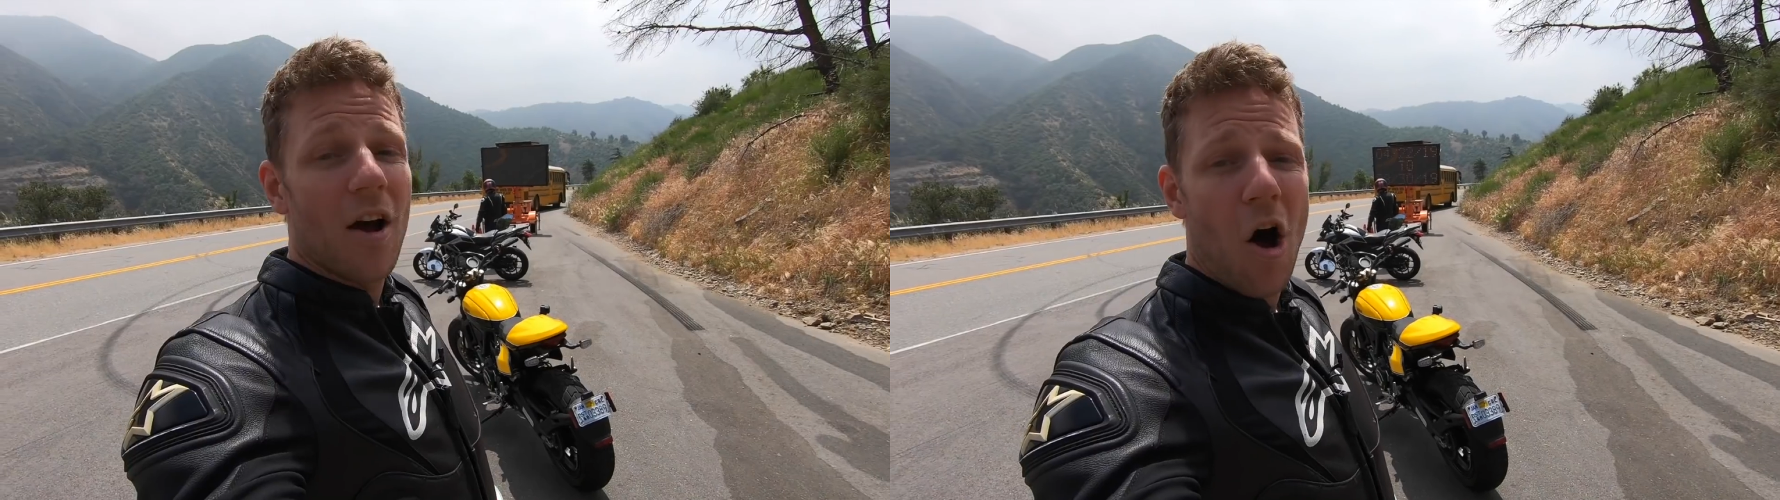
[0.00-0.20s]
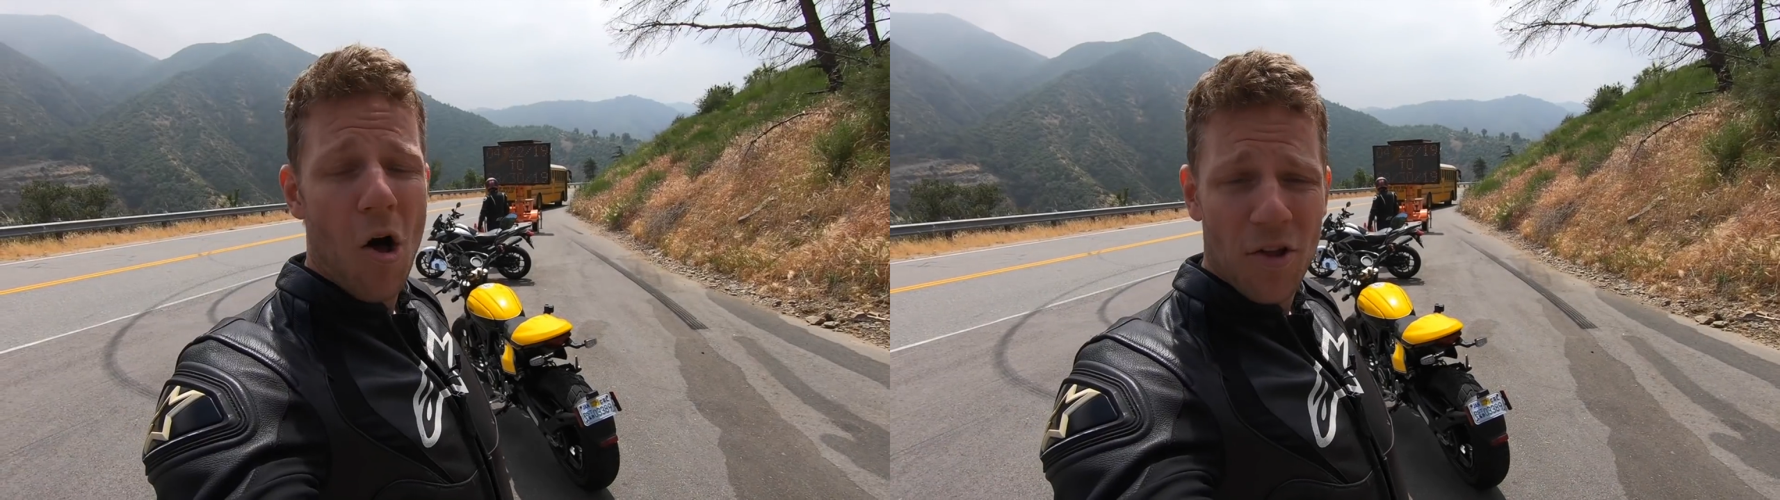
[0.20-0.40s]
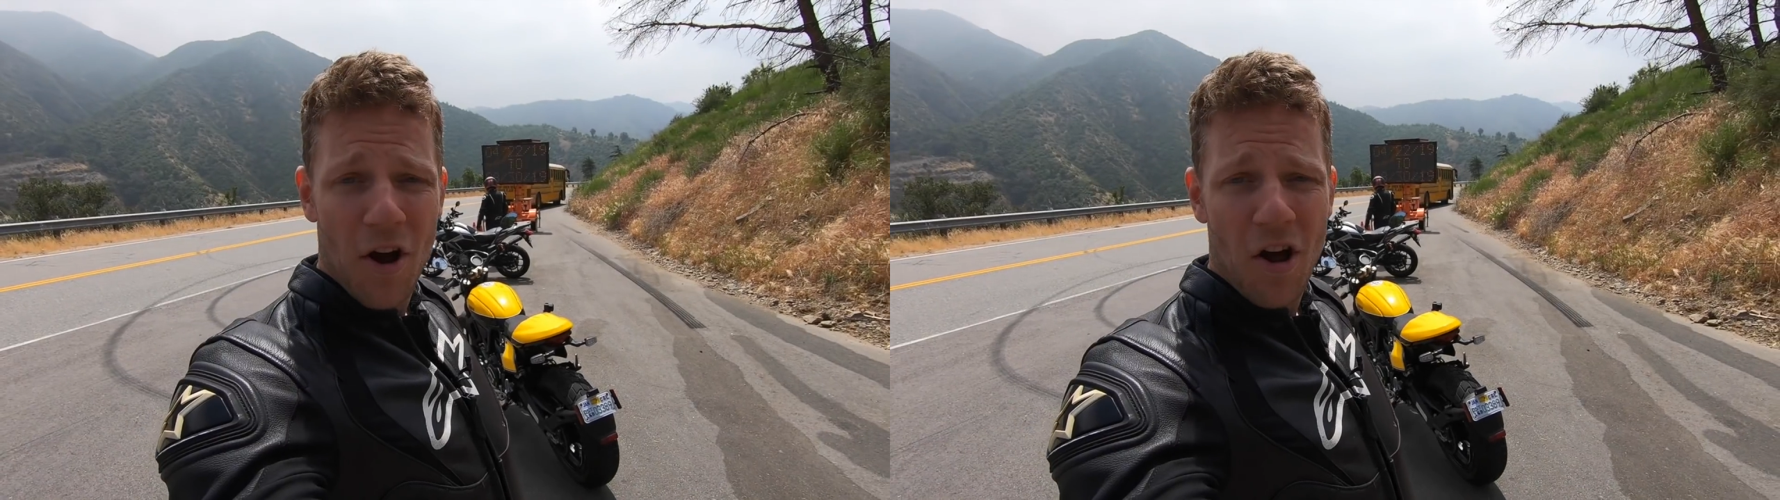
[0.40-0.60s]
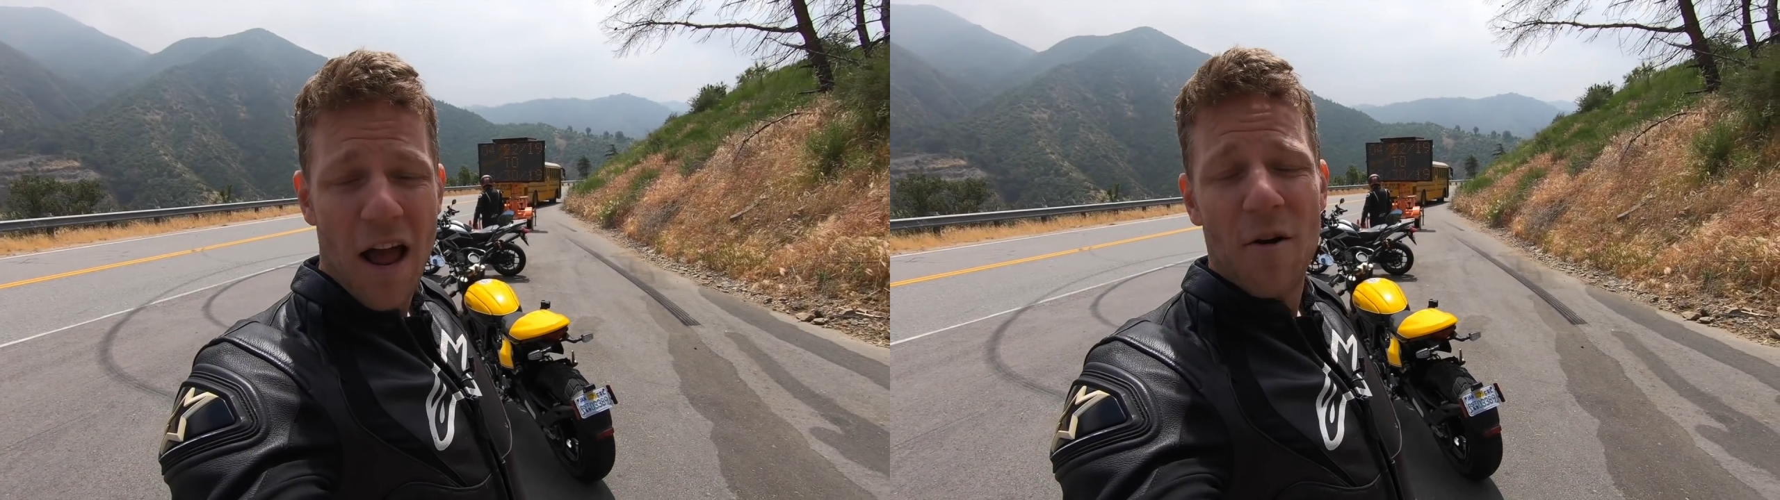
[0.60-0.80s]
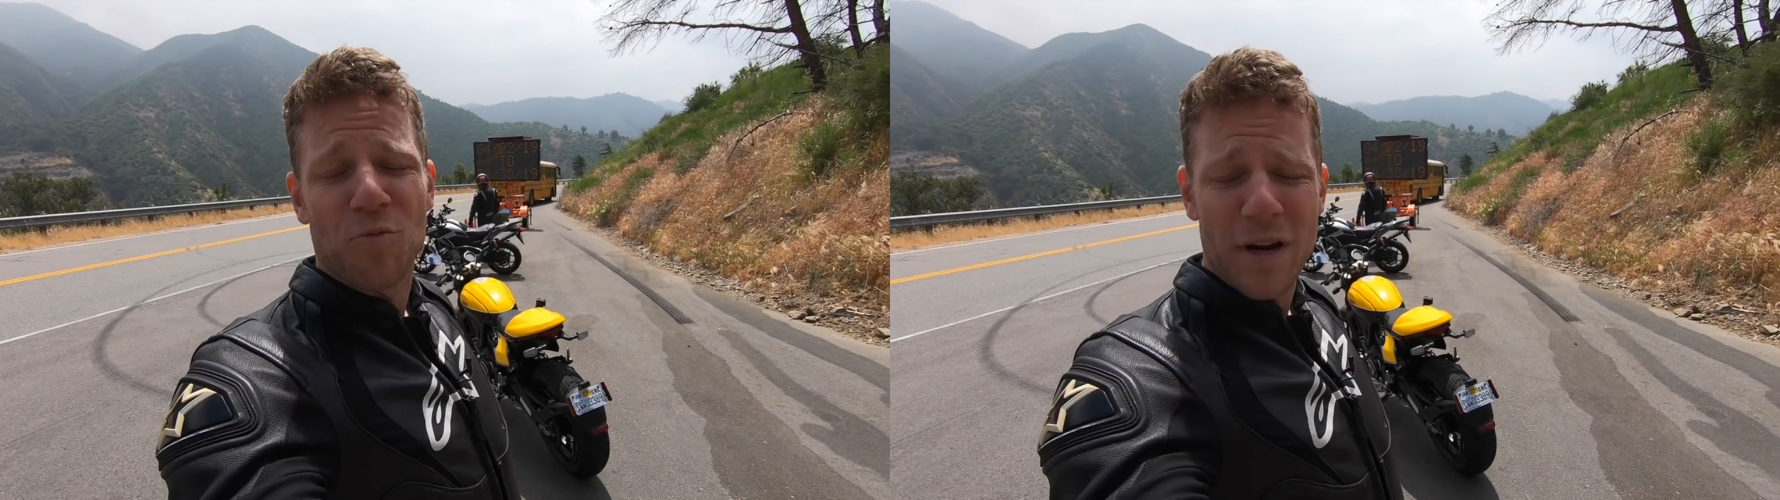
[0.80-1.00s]
All in
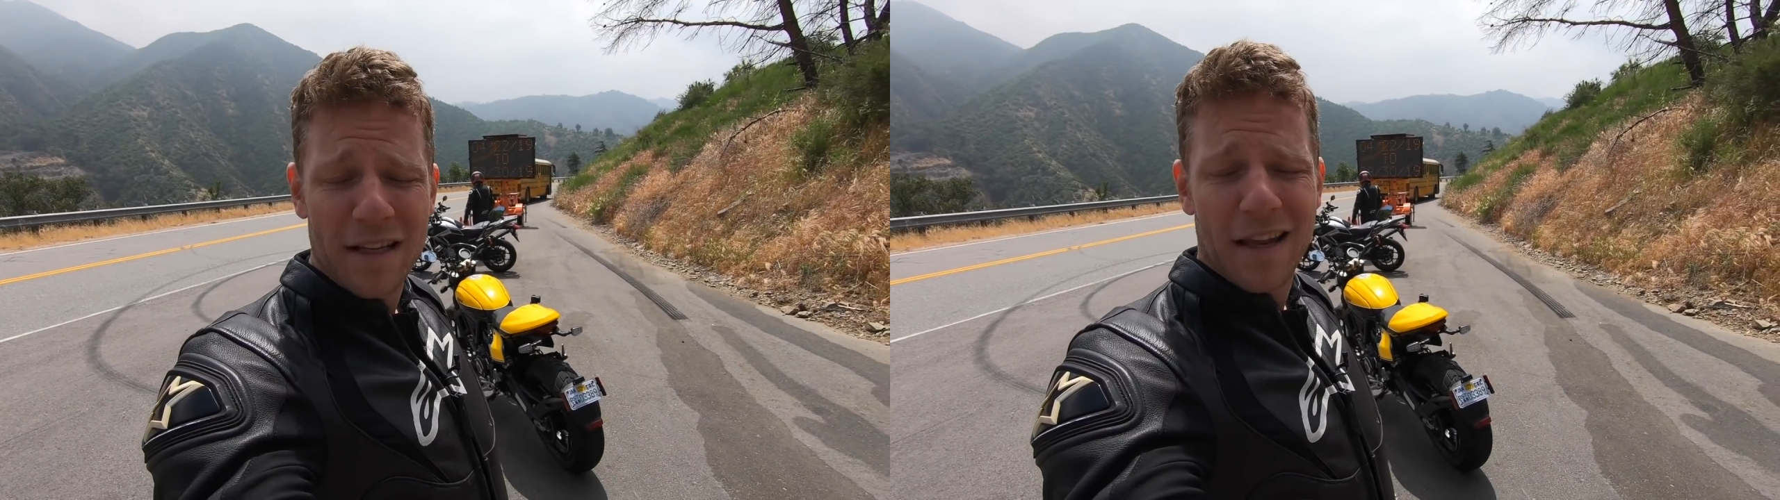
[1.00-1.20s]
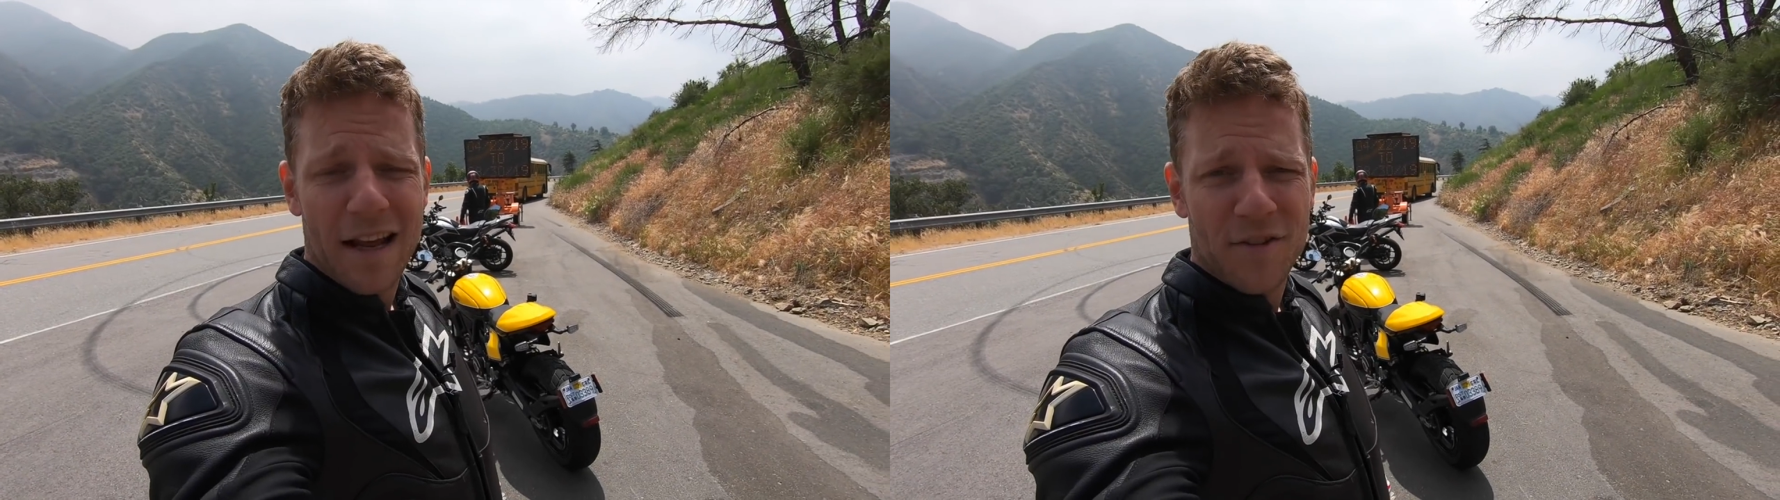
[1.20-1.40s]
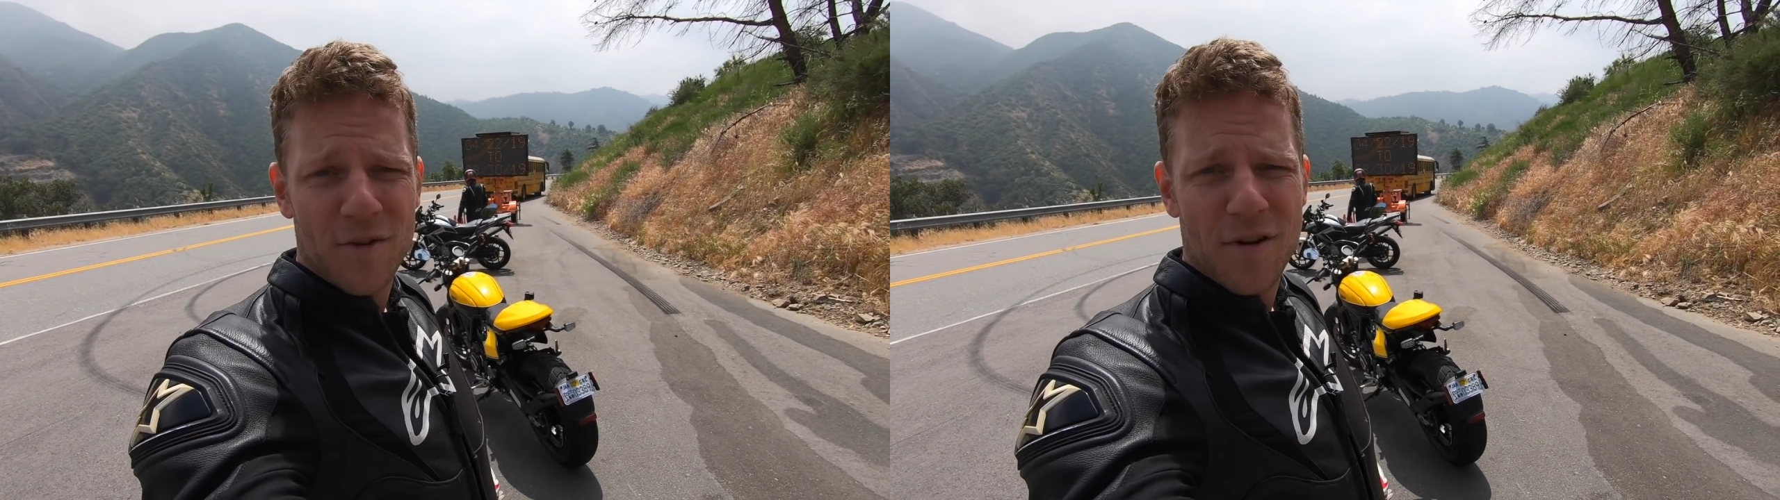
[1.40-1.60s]
all, I really like the